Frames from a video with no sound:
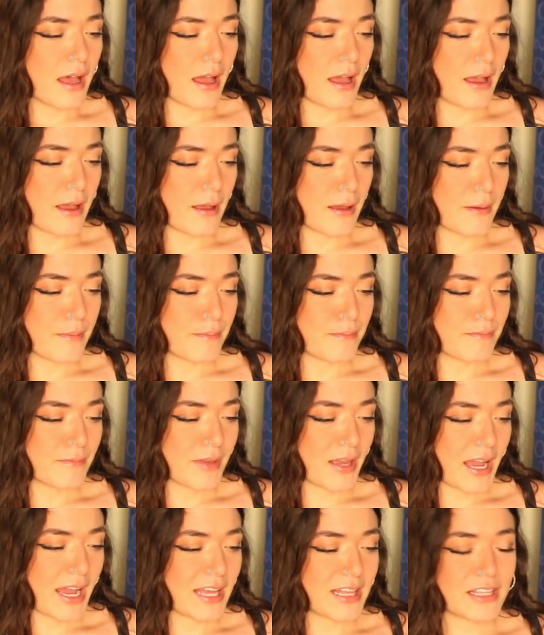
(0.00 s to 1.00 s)
um,
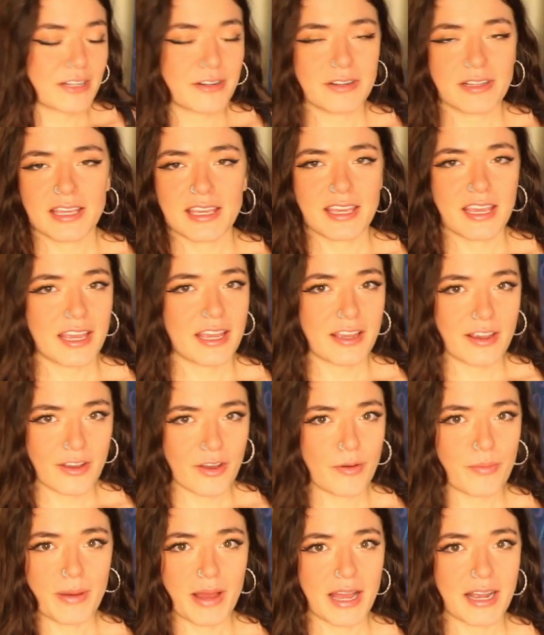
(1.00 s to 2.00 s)
I literally can't
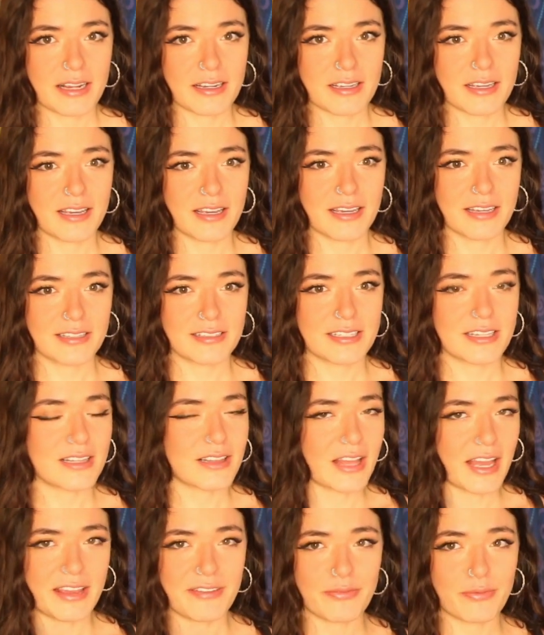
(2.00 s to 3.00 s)
go back to
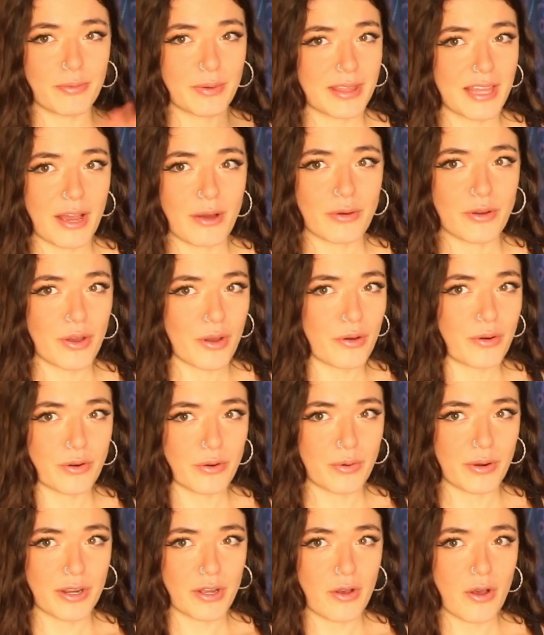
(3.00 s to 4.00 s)
life without
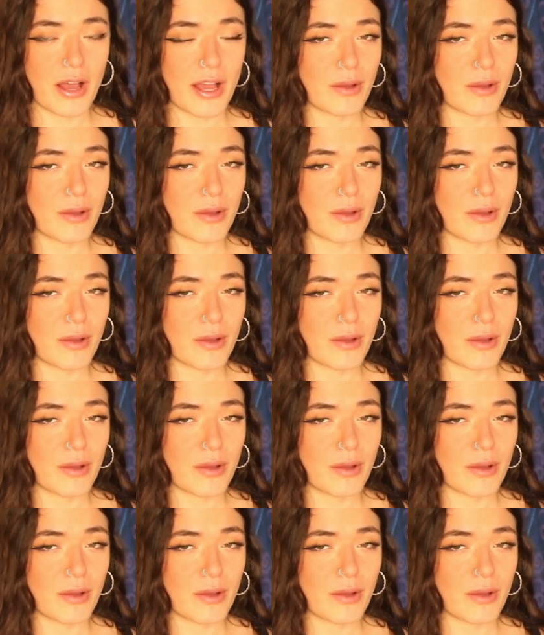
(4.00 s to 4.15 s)
coconut oil.